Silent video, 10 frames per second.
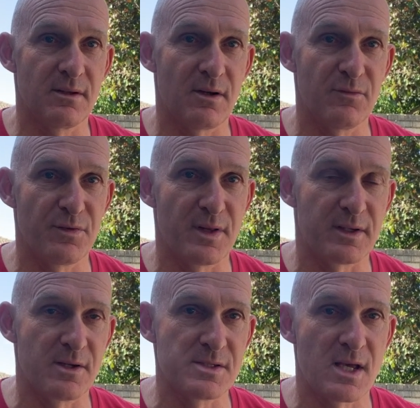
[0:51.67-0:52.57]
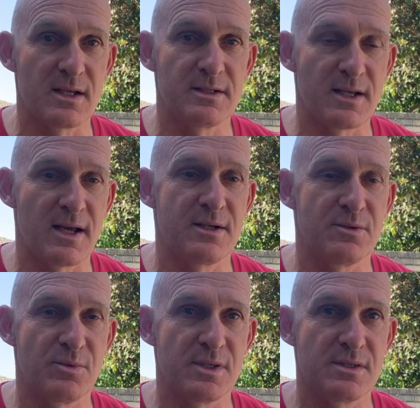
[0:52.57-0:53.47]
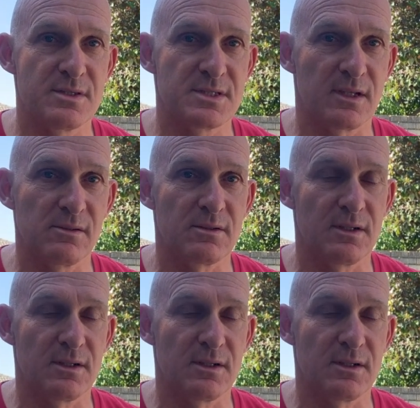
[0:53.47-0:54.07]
often that goes hand in hand with saddle